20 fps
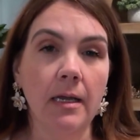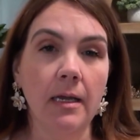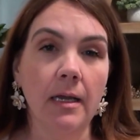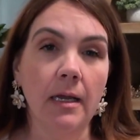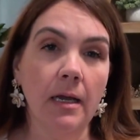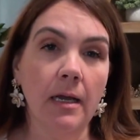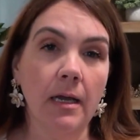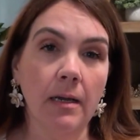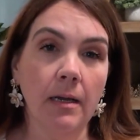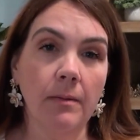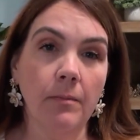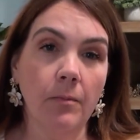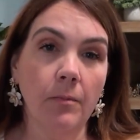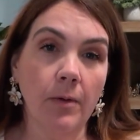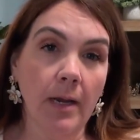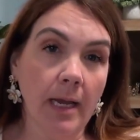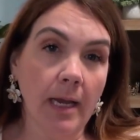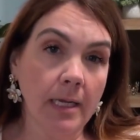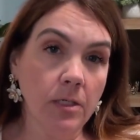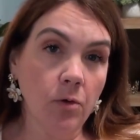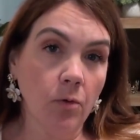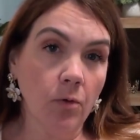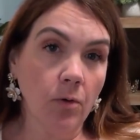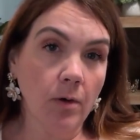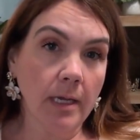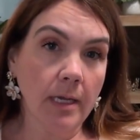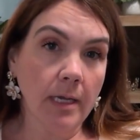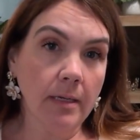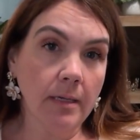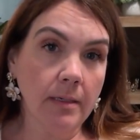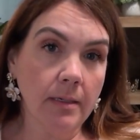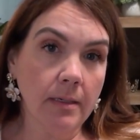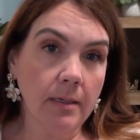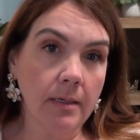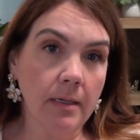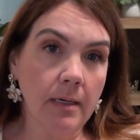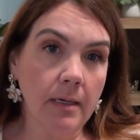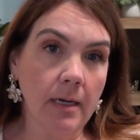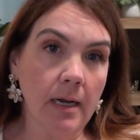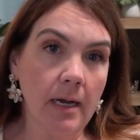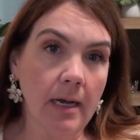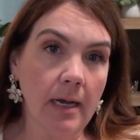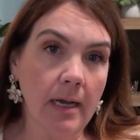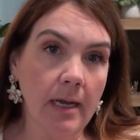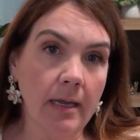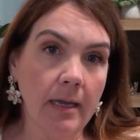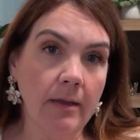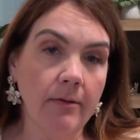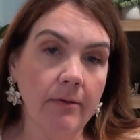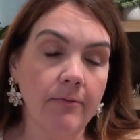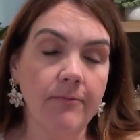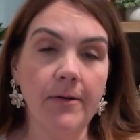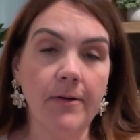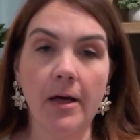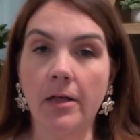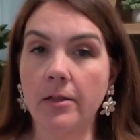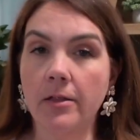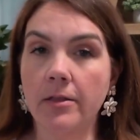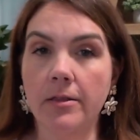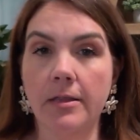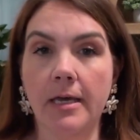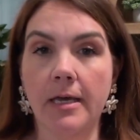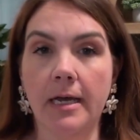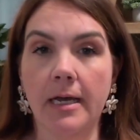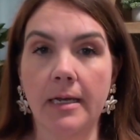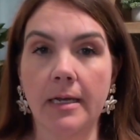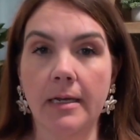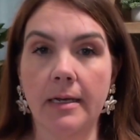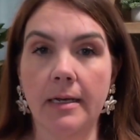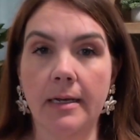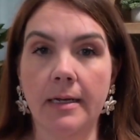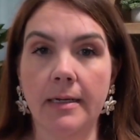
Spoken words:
When I toured it, I felt that